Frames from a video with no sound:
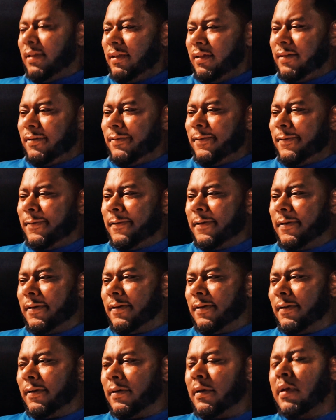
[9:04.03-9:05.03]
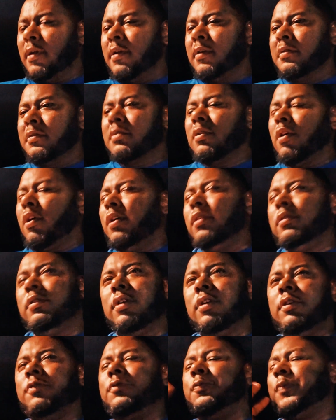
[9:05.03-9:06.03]
is, or
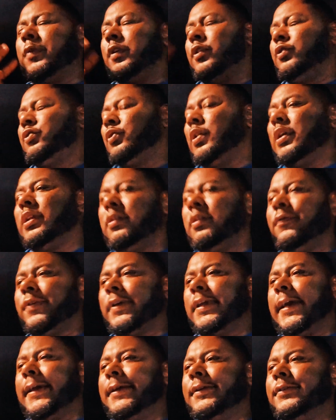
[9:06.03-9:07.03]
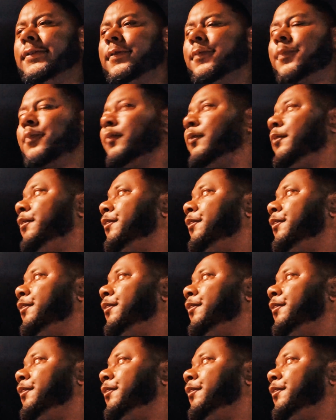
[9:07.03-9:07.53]
your spiritual identification.